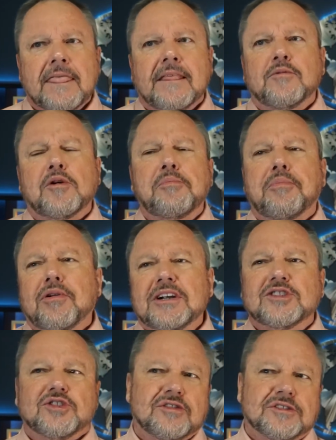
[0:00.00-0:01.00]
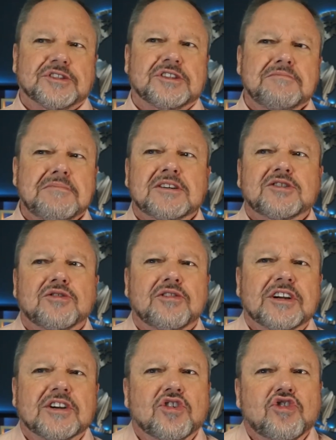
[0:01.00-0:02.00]
They were prisoners in
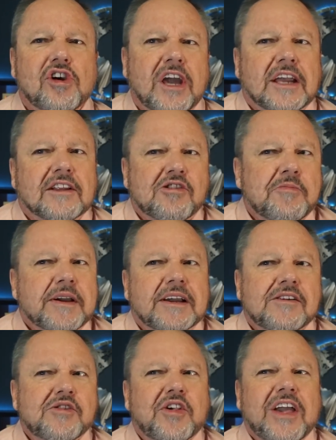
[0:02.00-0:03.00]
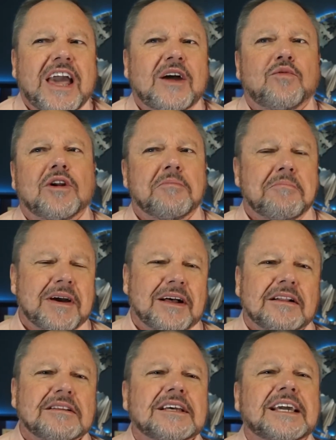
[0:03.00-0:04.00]
misery and chains because they had
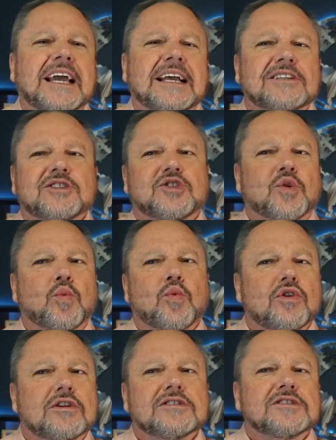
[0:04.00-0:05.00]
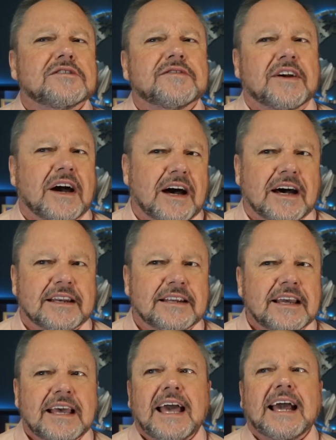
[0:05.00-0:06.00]
rebelled against the words of God
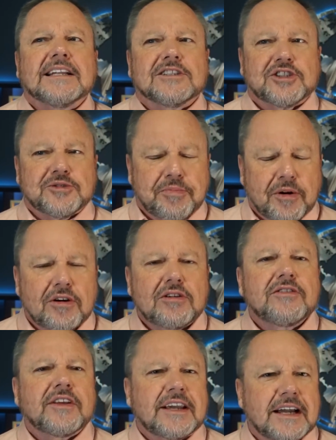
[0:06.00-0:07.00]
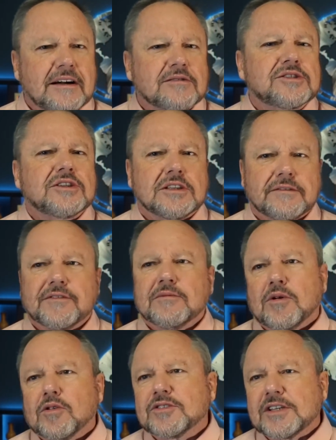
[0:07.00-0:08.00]
and spurned the counsel of the
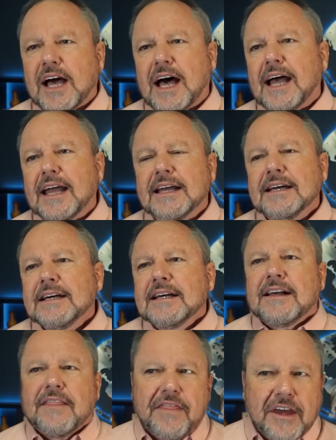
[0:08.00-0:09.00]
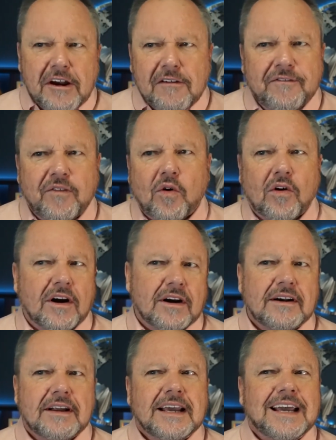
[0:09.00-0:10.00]
Most High.
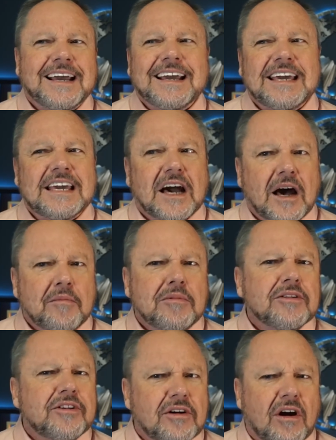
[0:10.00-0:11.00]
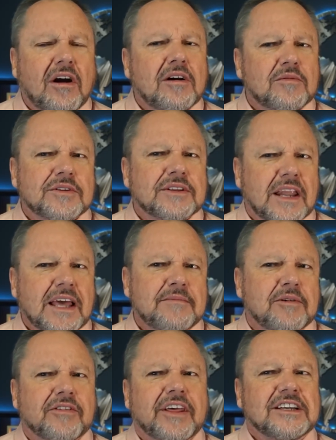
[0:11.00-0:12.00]
Therefore, he humbled their heart with
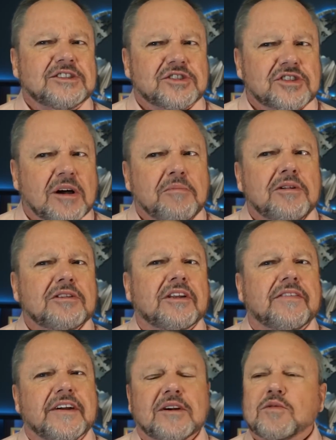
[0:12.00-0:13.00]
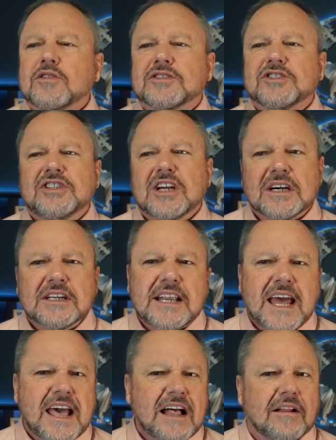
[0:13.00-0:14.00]
labor. They stumbled, and there was none
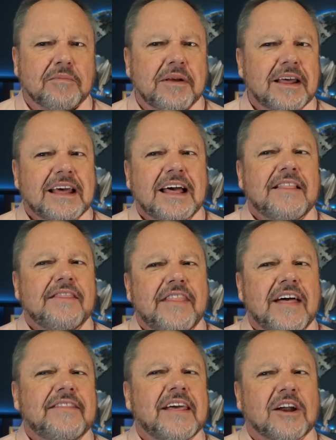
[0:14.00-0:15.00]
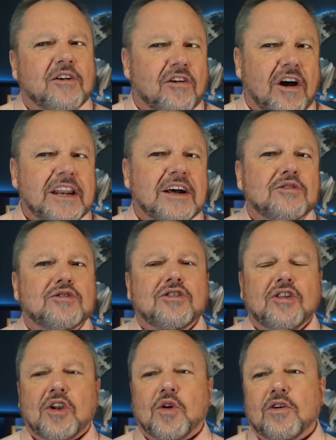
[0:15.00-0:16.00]
to help. Then they cried out to
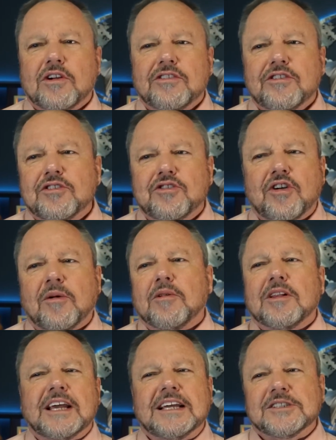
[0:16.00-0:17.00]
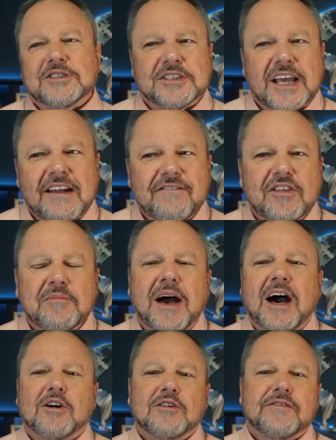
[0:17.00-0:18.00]
the Lord in their trouble. He saved them
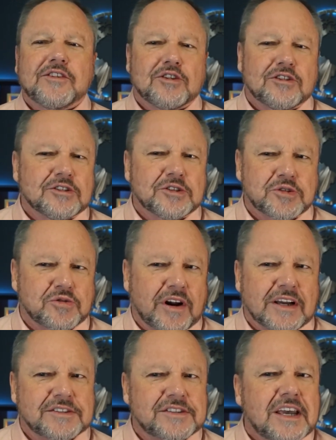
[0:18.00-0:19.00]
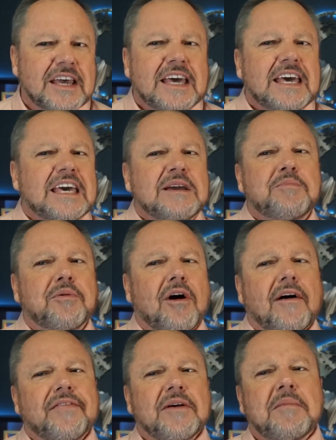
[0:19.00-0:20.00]
out of their distress. He
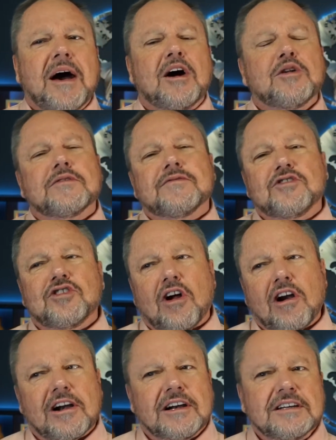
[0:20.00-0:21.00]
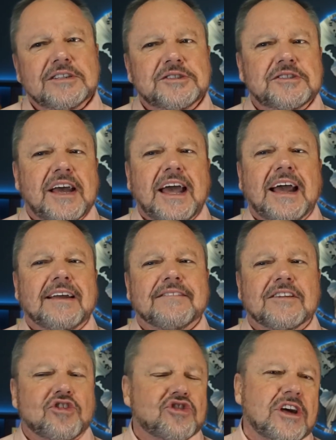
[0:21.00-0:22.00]
brought them out of darkness and
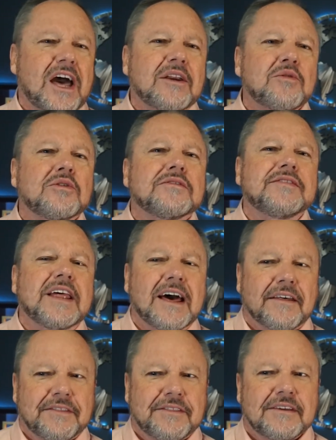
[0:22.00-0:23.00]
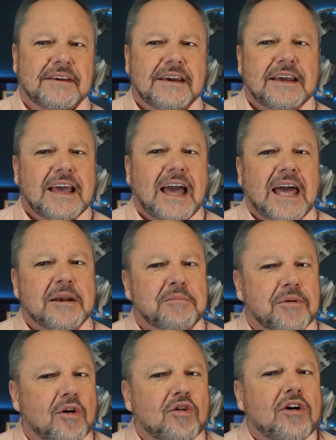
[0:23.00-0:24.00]
the shadow of death and
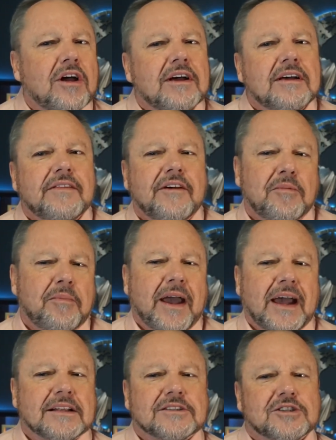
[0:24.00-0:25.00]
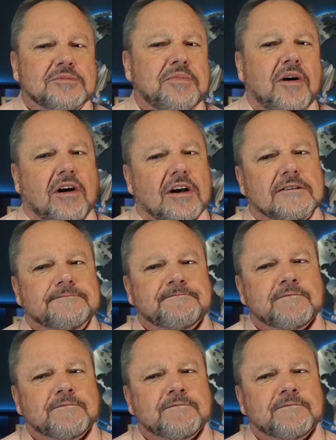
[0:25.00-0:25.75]
broke their bands apart.